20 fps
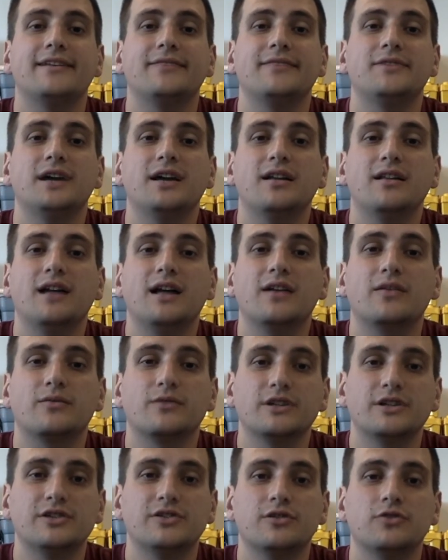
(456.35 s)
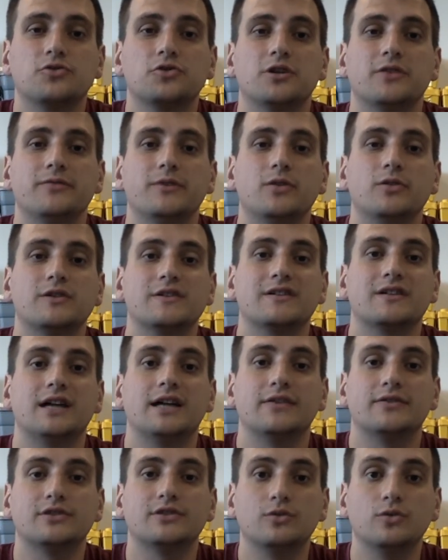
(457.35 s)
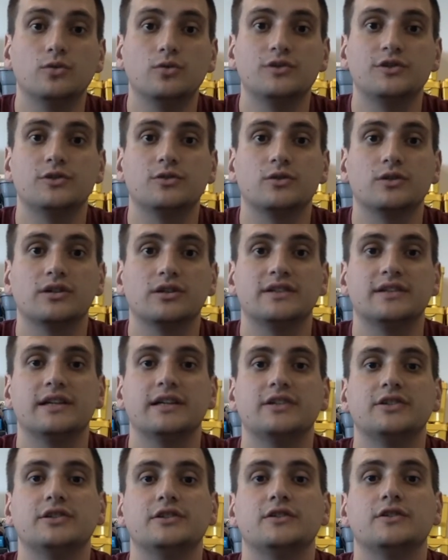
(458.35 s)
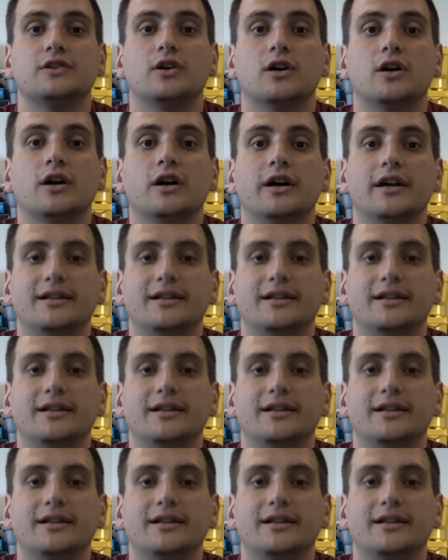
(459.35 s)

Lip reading: I've done a lot of research and I've noticed a lot of schools and organizations are